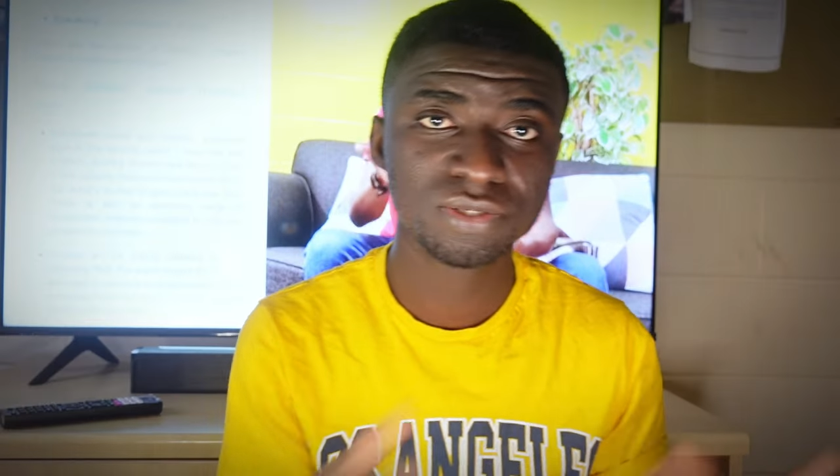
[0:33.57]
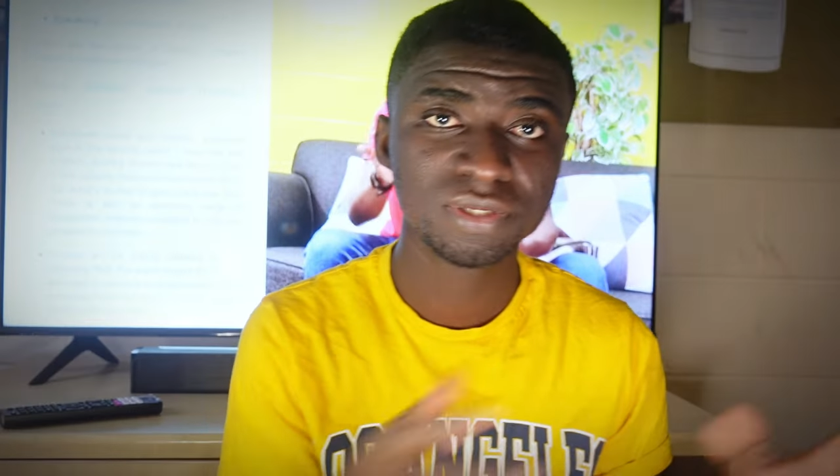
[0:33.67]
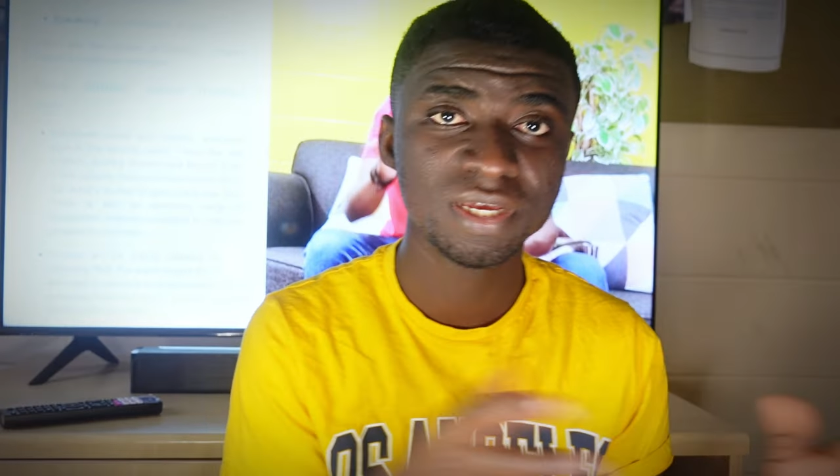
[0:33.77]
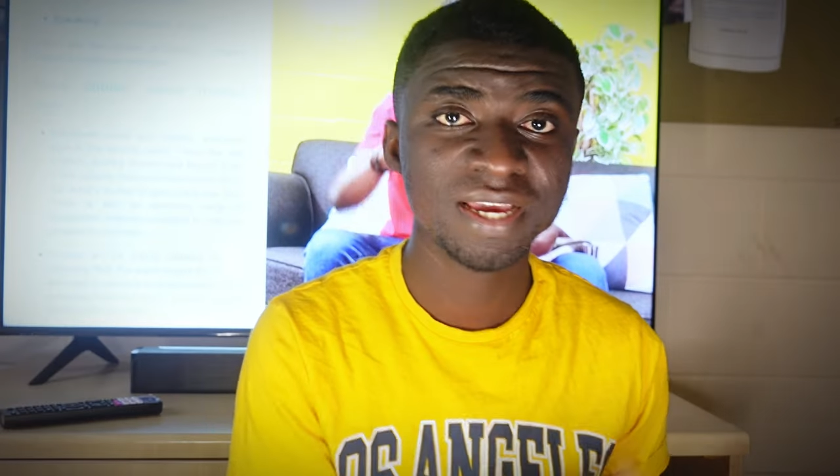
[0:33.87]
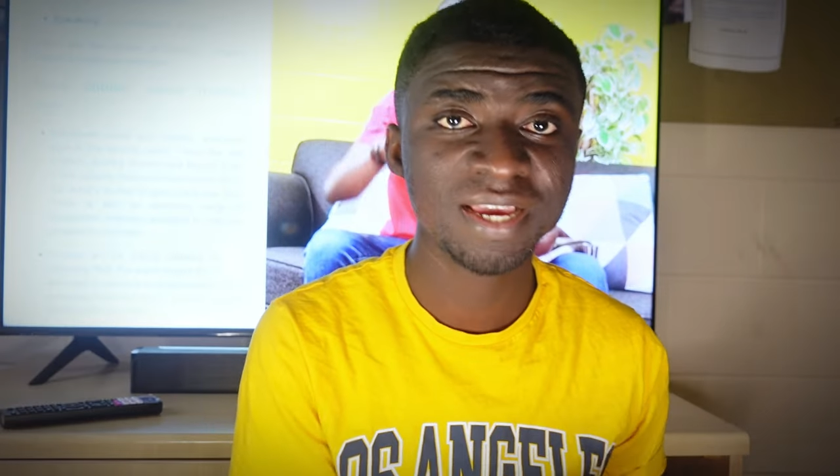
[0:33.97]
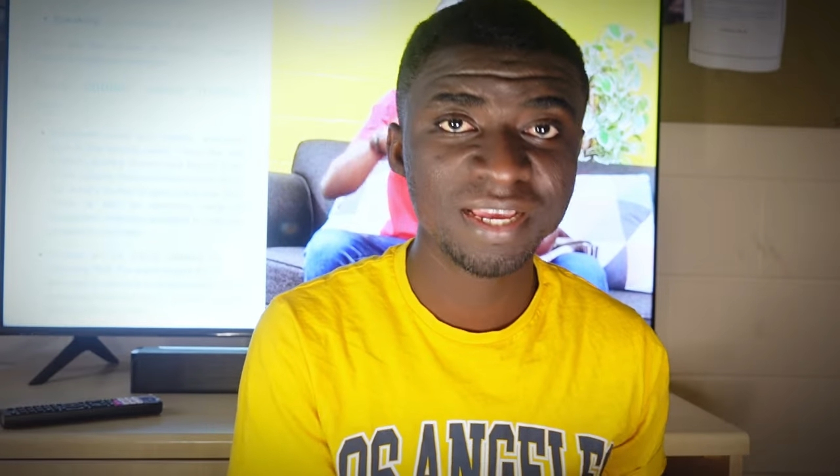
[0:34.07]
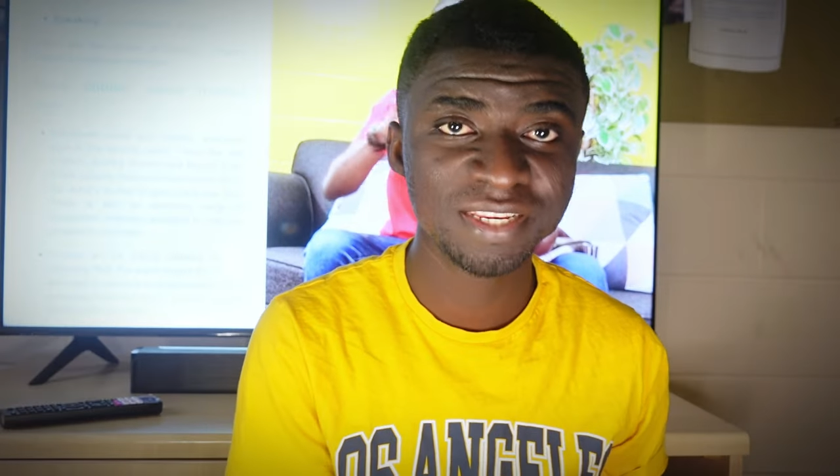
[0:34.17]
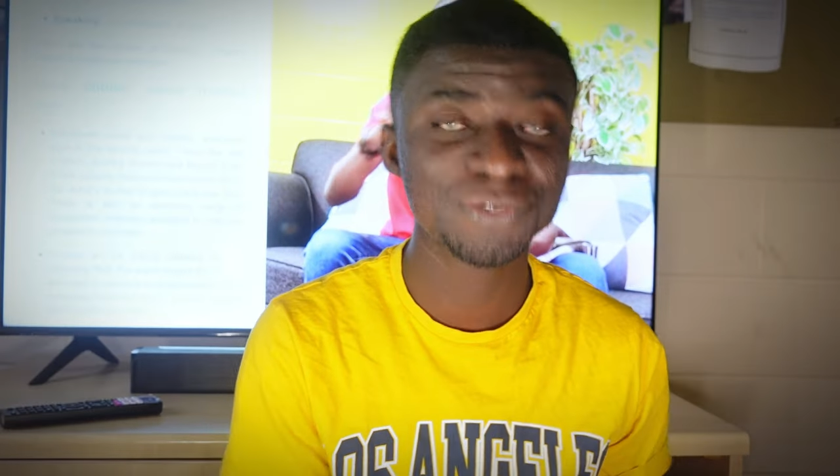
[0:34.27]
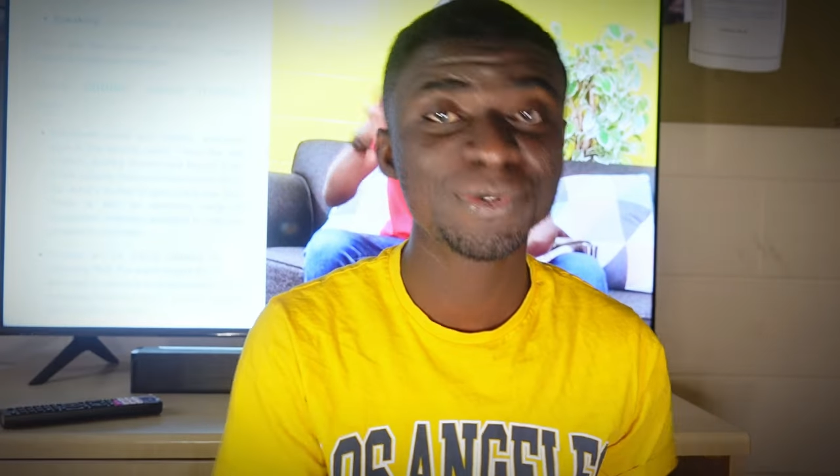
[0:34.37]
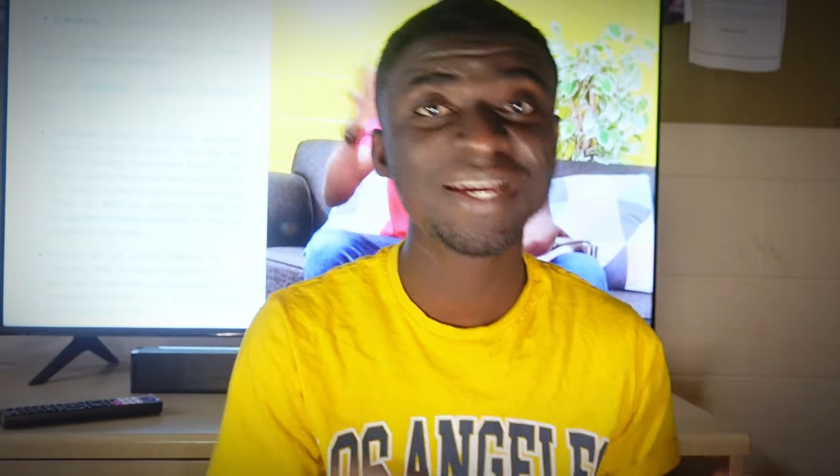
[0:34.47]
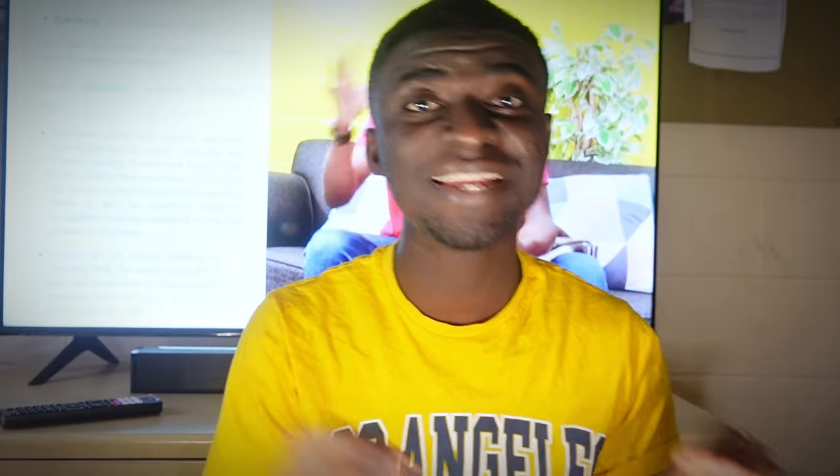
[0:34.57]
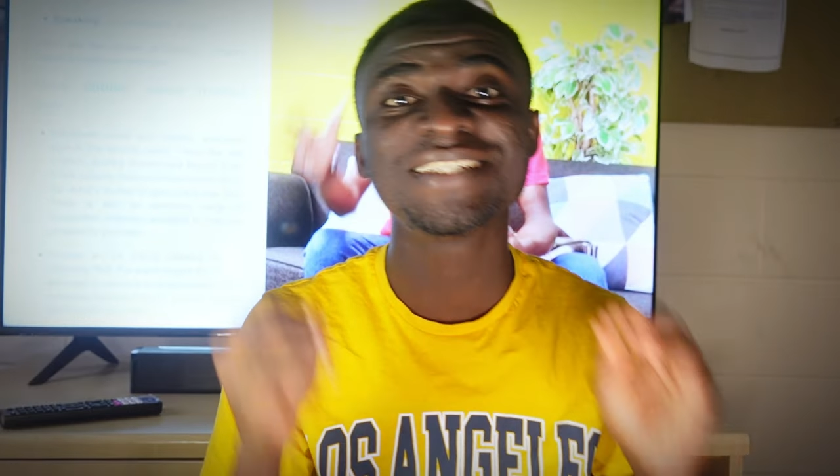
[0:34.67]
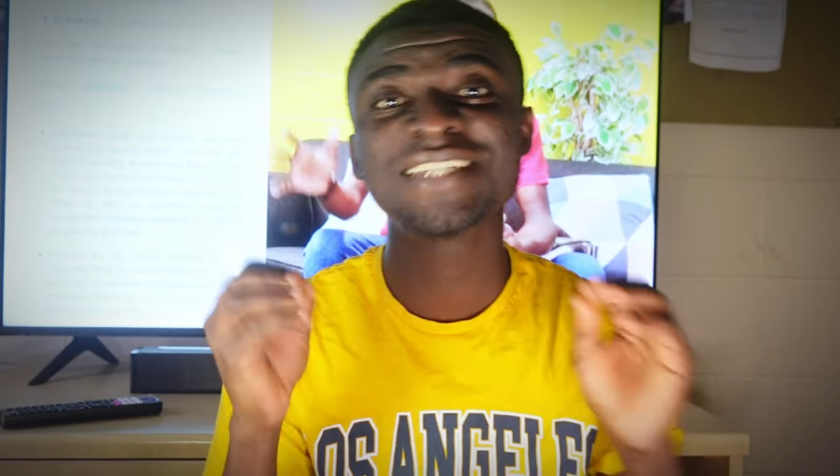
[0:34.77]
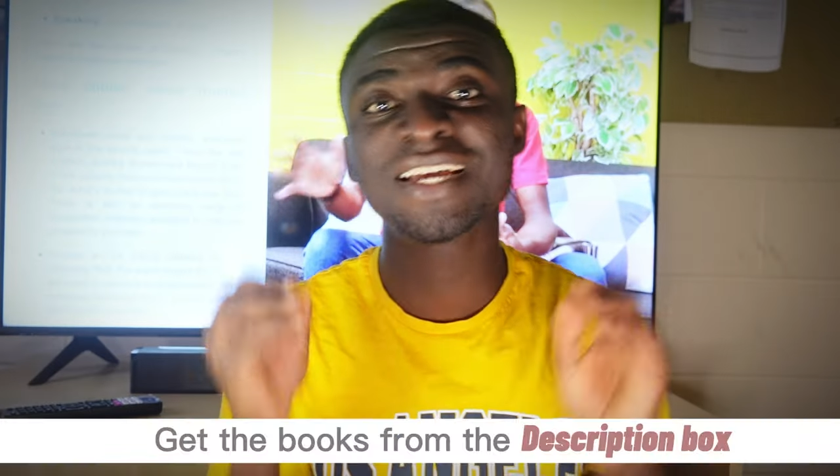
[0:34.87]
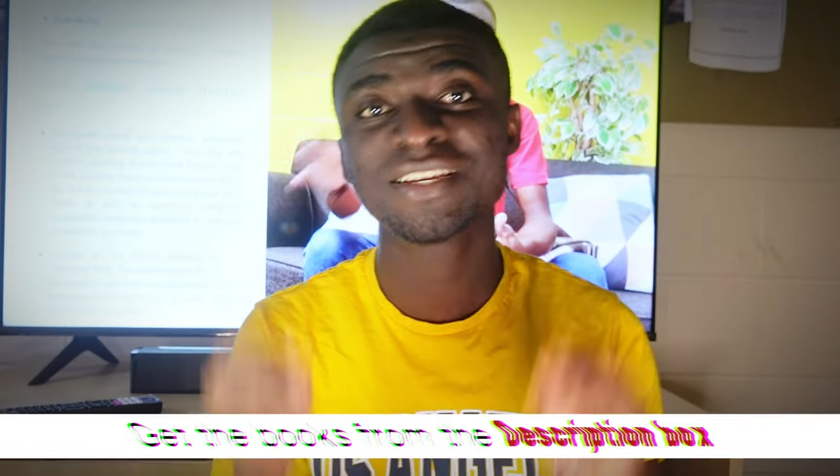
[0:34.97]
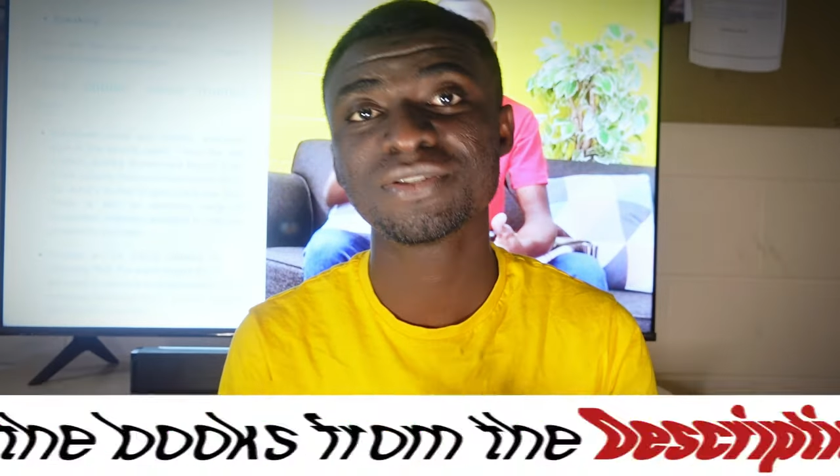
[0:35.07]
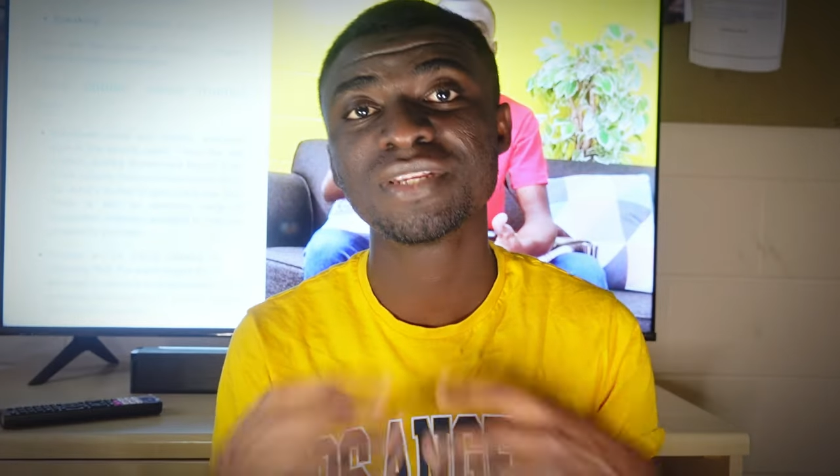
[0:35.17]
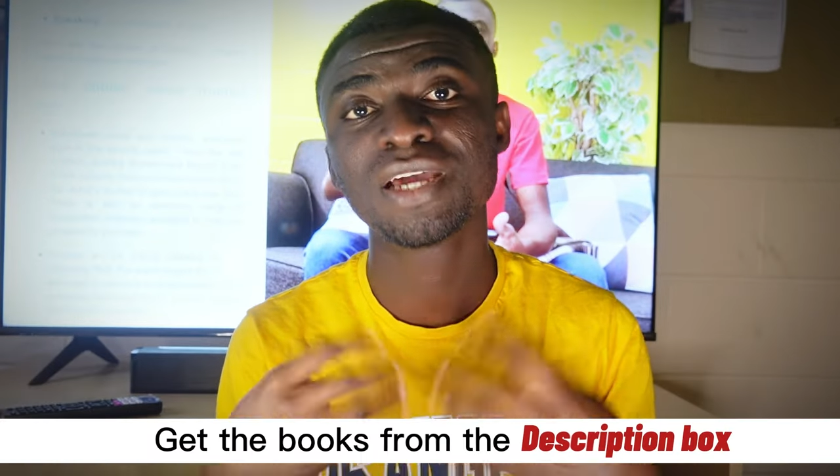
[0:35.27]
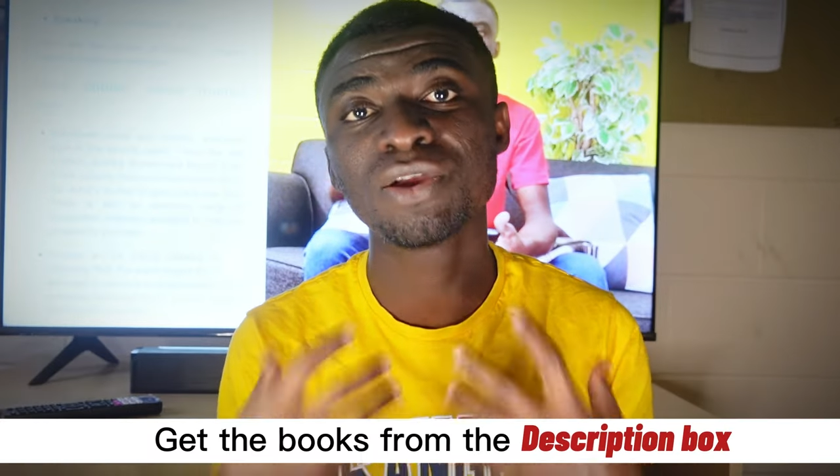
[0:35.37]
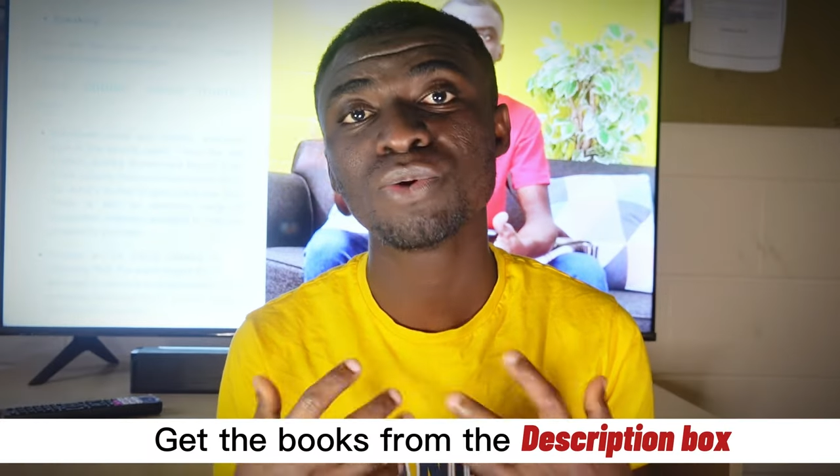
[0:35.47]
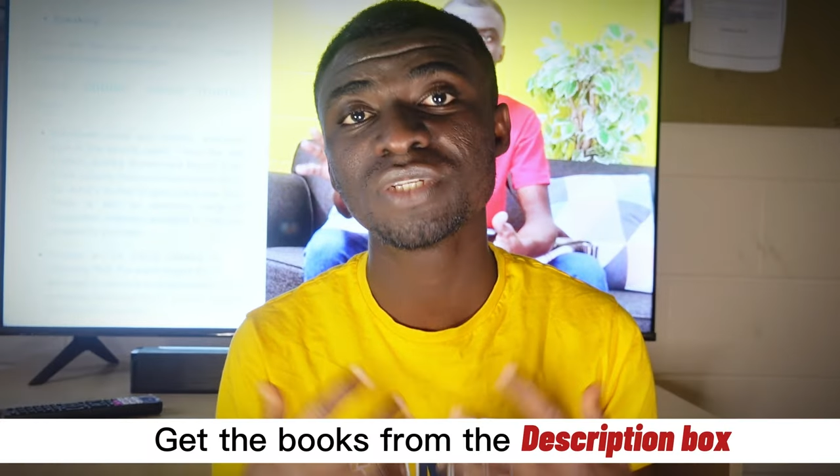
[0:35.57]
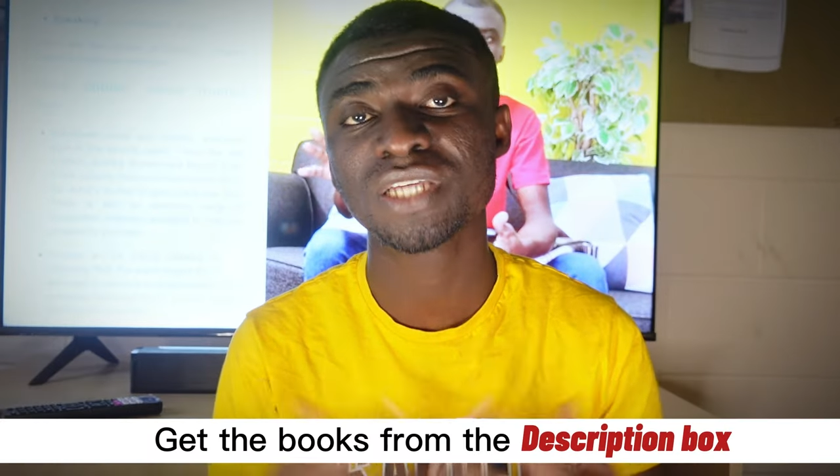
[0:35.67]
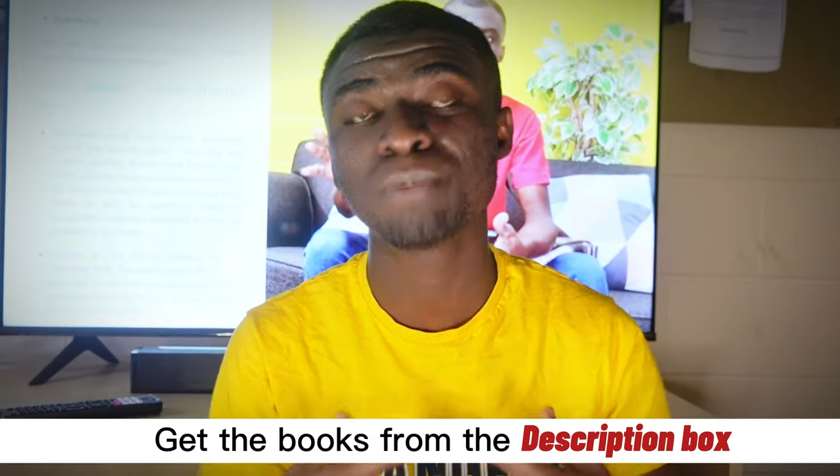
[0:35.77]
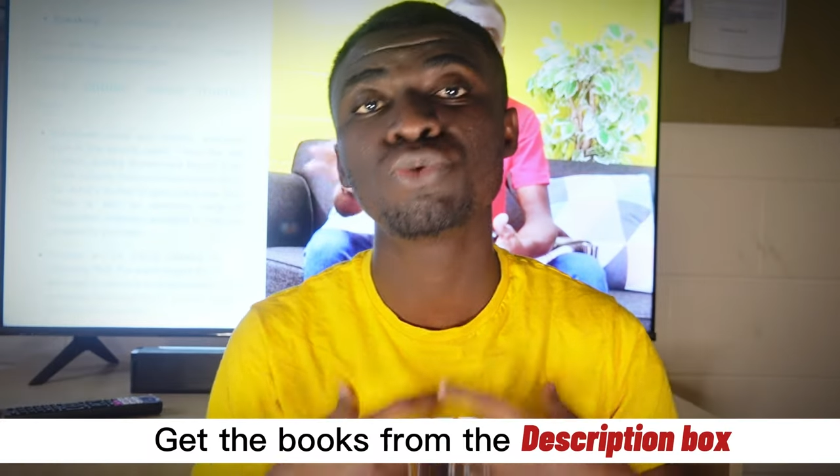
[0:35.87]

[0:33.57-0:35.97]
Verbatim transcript: to the end, you get a chance to download some